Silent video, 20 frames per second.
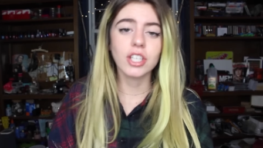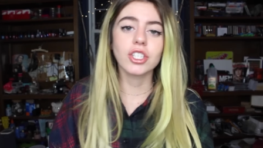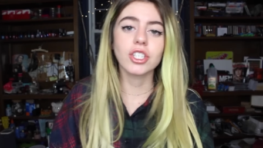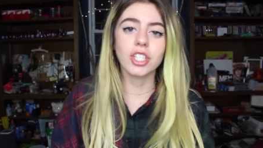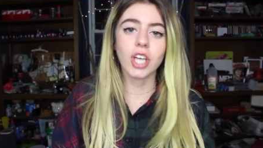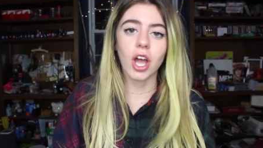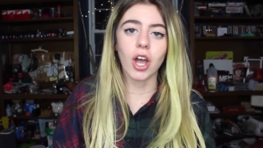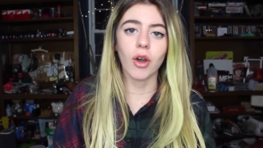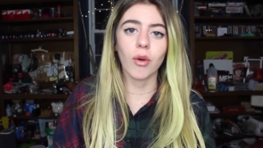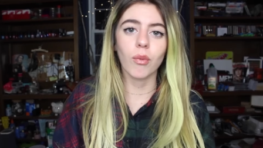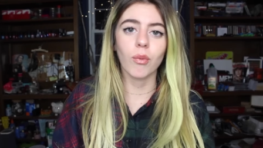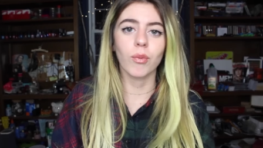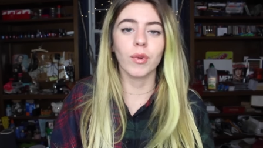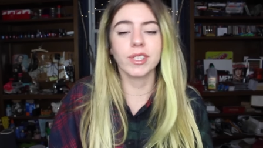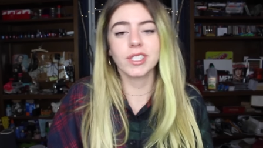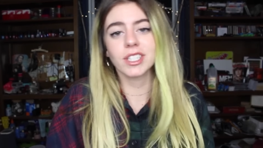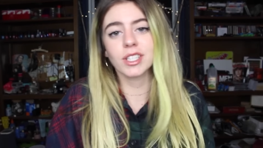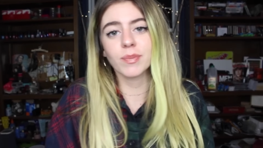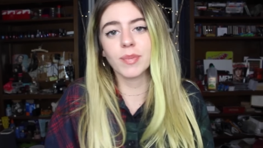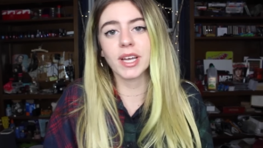So
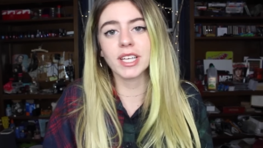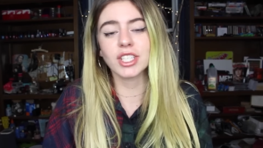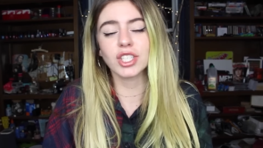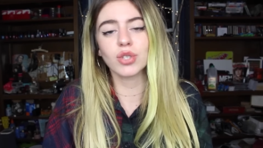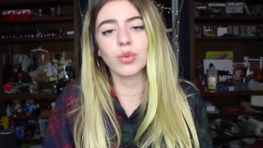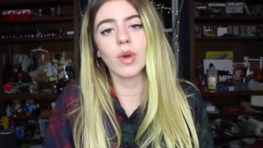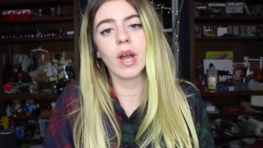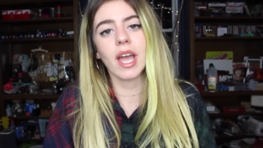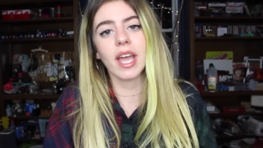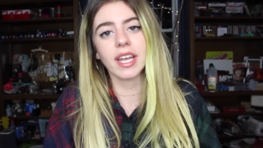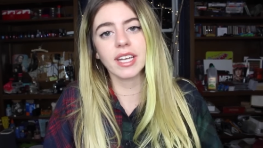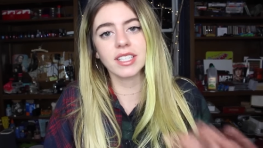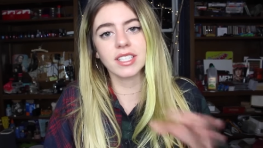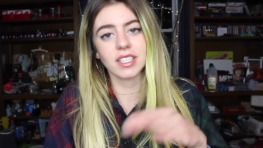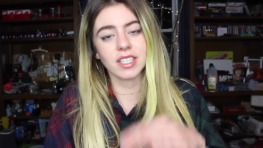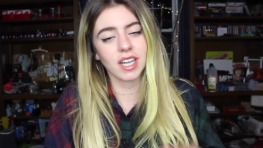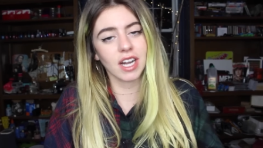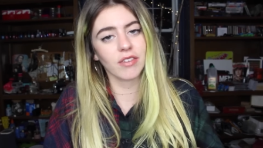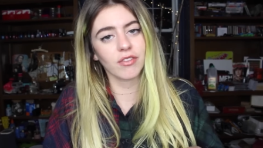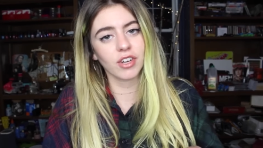what's the best way
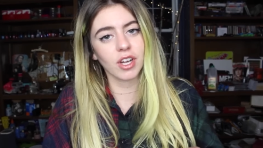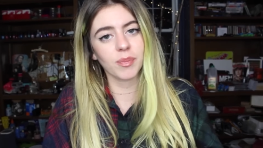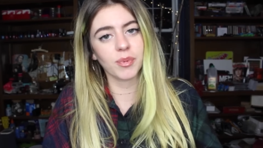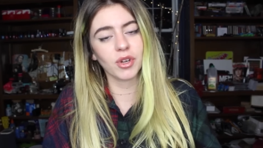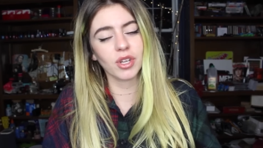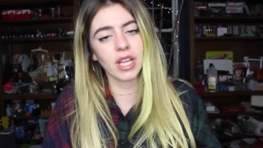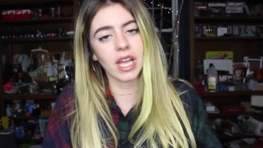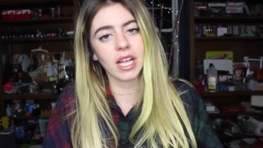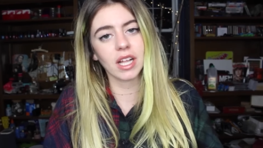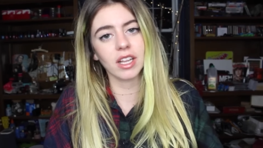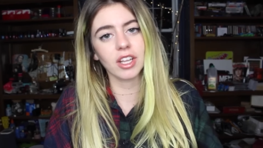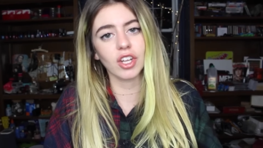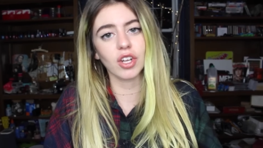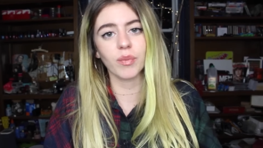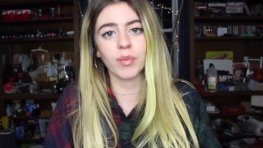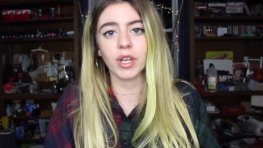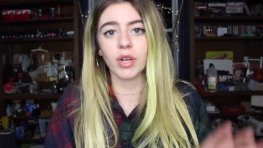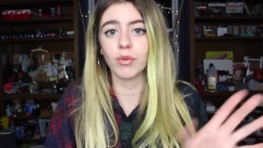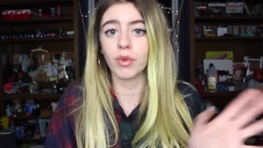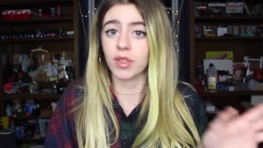to cover up your leg a
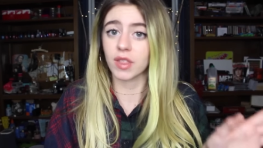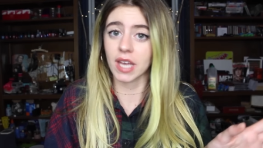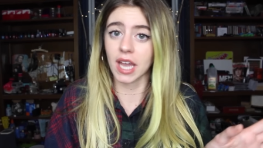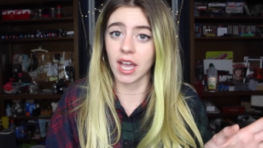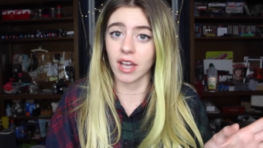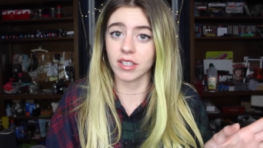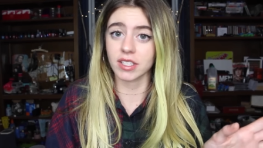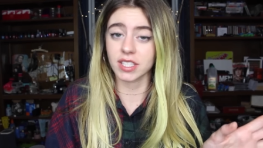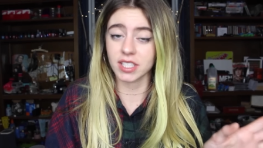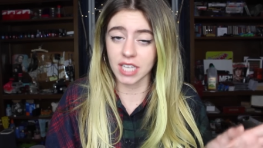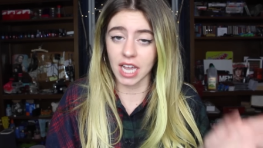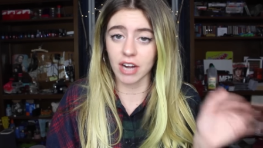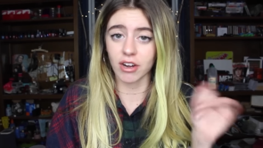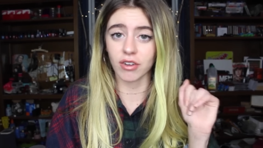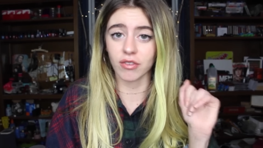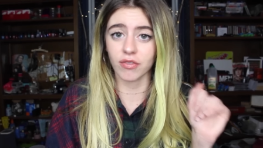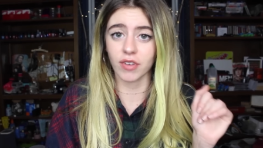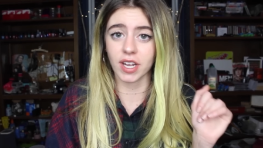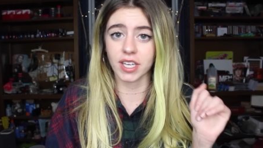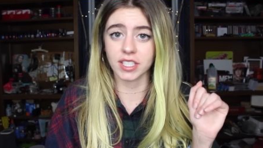little bit without
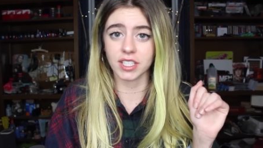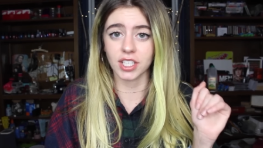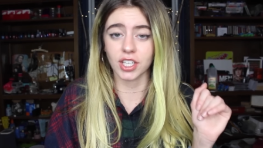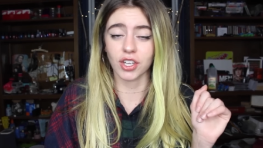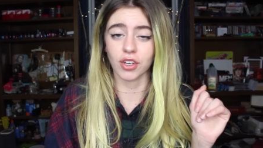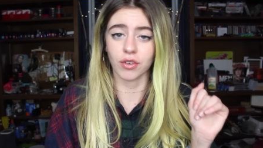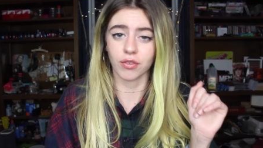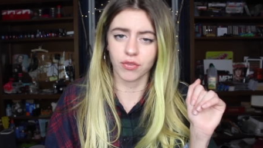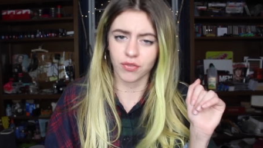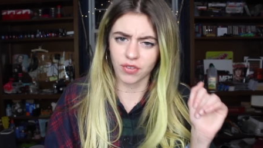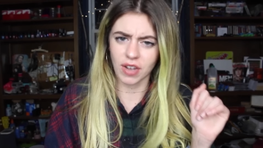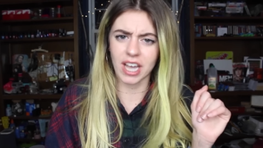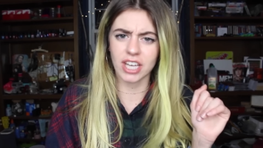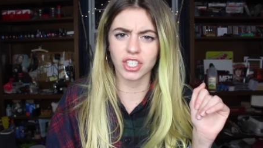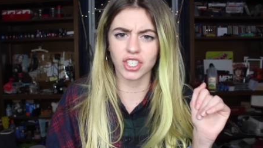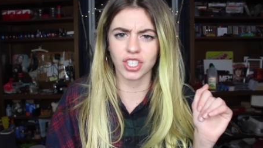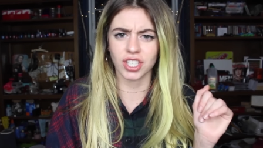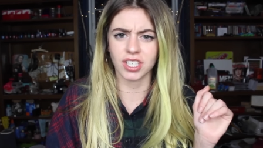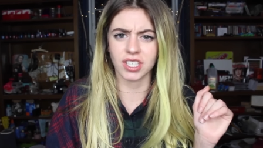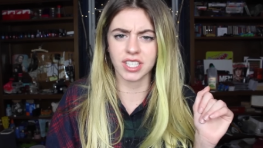sacrificing your
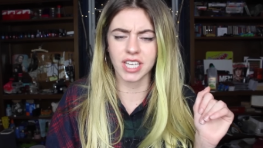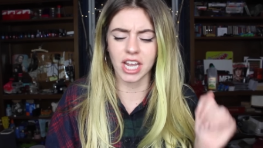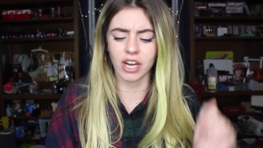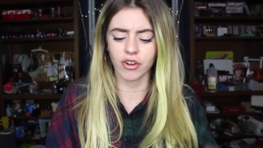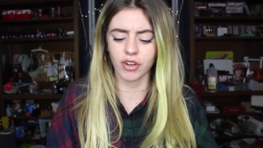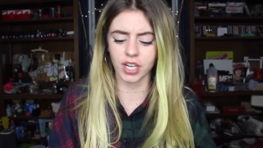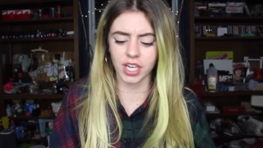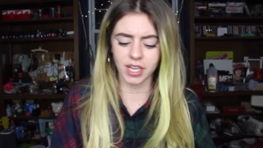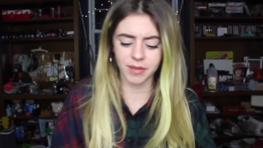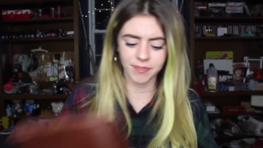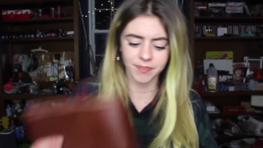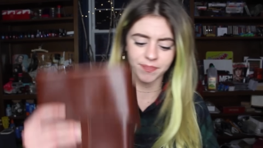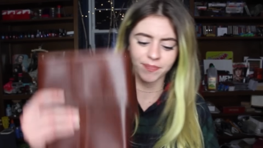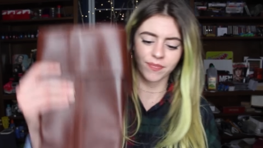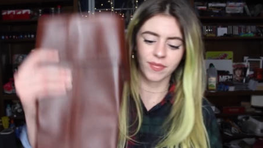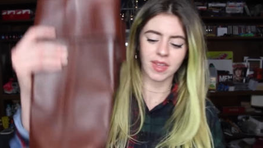fashion integrity?